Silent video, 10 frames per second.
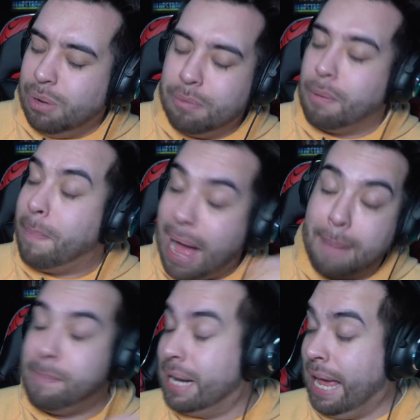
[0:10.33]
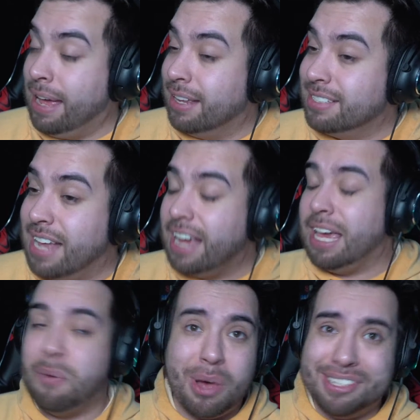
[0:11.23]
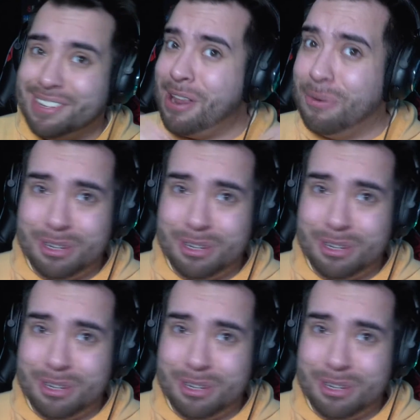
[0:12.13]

We were popping heads like was no